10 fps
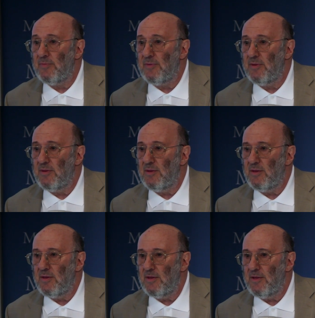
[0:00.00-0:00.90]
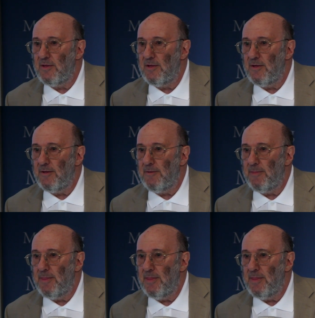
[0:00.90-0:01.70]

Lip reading: Nothing is said.